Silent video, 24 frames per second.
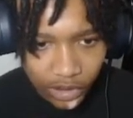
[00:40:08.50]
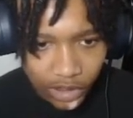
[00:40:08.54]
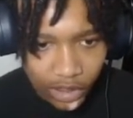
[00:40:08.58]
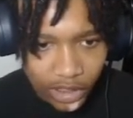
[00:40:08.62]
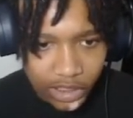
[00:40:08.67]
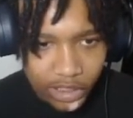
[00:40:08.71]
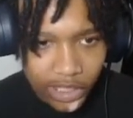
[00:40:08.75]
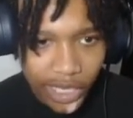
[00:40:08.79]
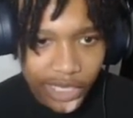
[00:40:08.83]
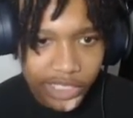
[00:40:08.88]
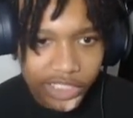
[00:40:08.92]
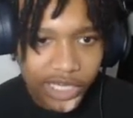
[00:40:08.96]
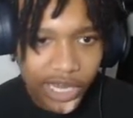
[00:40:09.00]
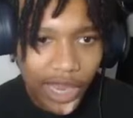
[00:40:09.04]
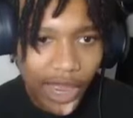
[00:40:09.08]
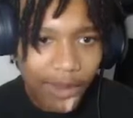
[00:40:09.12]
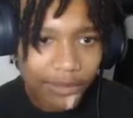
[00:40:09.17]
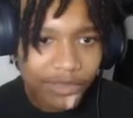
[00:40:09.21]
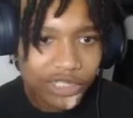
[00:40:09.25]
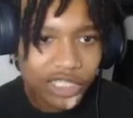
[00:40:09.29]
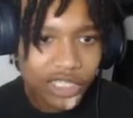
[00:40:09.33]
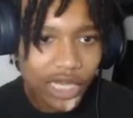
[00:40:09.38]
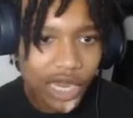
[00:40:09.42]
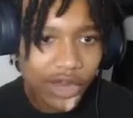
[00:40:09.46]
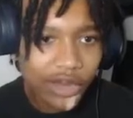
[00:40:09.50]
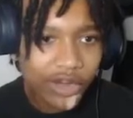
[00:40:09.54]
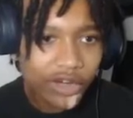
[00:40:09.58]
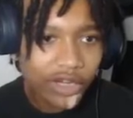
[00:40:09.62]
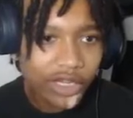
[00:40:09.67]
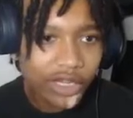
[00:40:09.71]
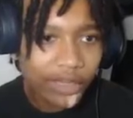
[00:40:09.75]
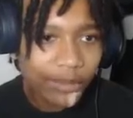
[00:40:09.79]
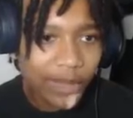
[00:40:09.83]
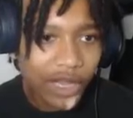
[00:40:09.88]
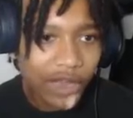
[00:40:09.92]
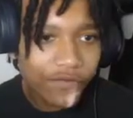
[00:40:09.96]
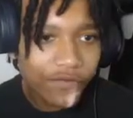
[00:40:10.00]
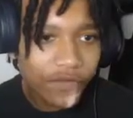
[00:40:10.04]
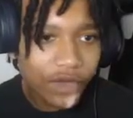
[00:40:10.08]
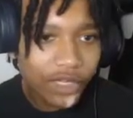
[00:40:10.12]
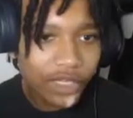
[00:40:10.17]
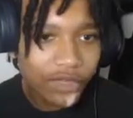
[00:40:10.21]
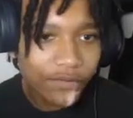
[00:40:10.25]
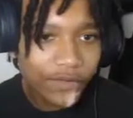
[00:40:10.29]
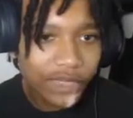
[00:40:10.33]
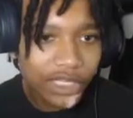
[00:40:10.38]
It's like, child, I'm just out here getting my fucking